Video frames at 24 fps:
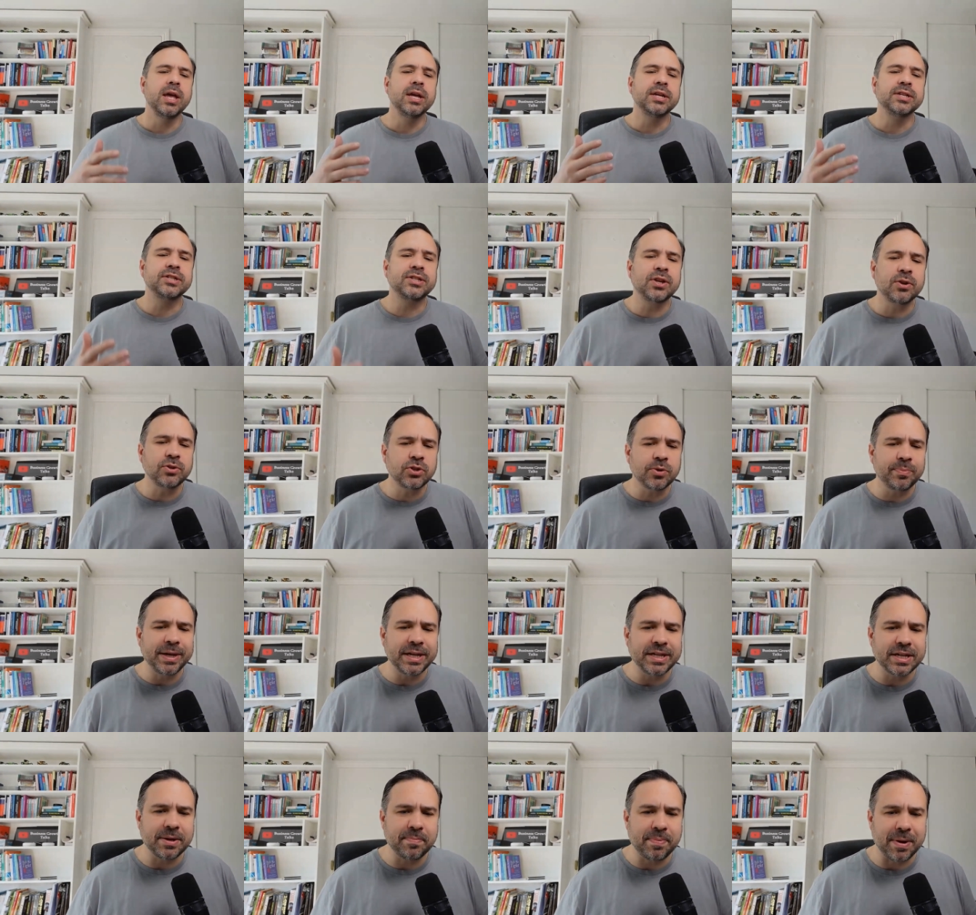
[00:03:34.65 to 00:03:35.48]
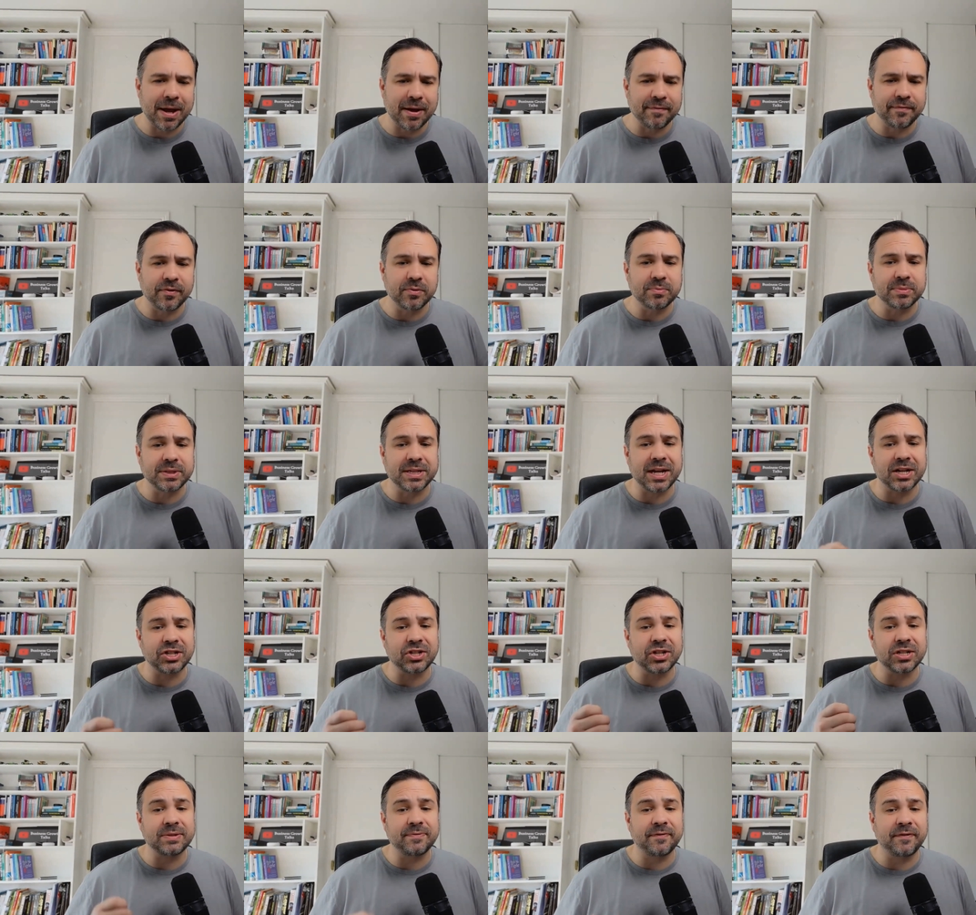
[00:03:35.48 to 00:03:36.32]
Social media platforms
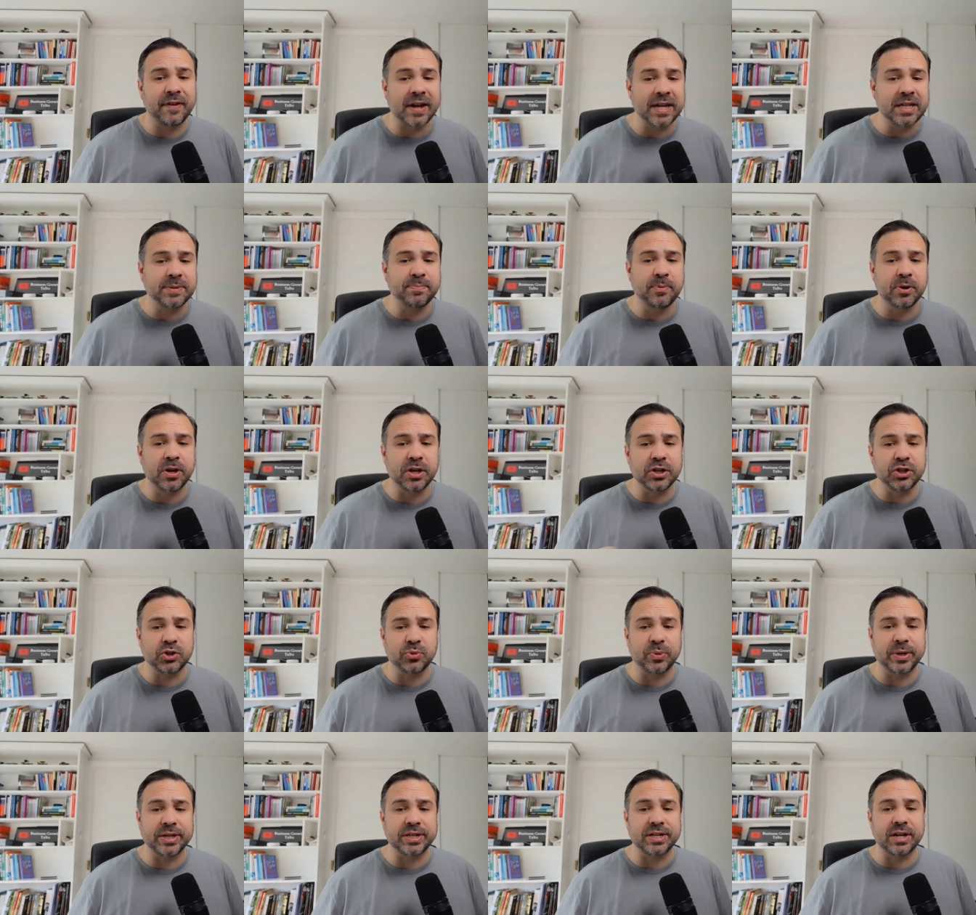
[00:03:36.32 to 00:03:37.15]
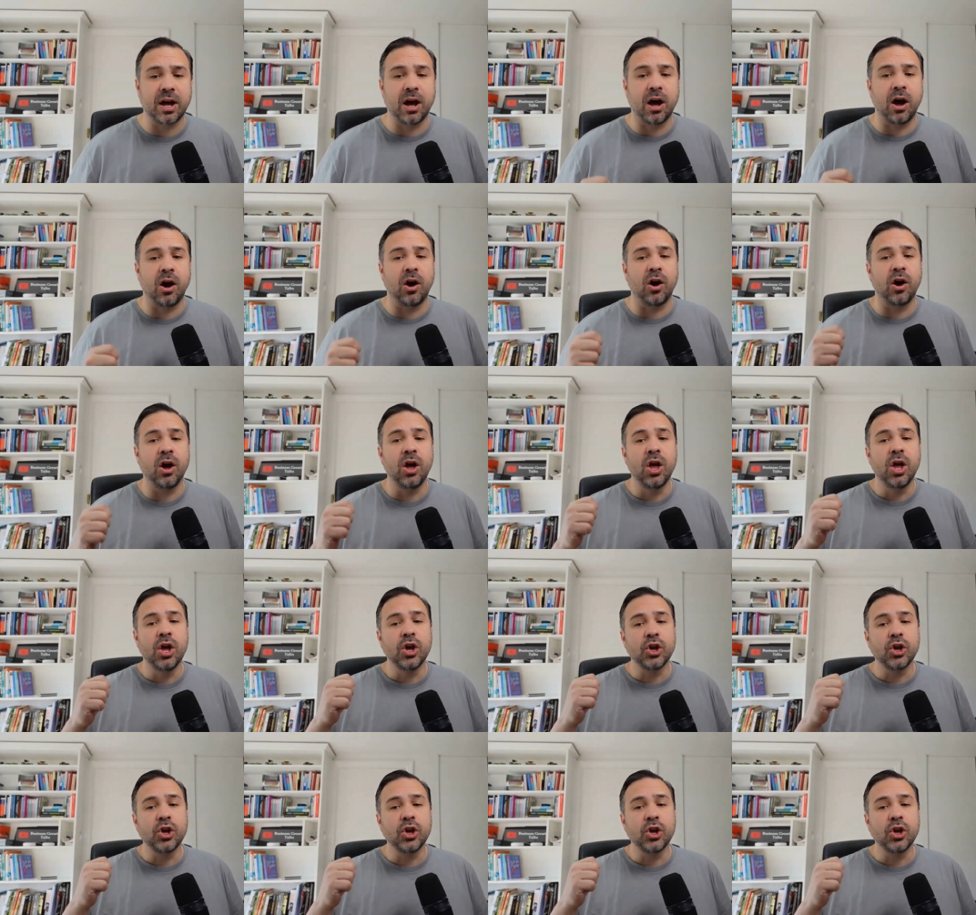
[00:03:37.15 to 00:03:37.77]
such as Facebook and Twitter are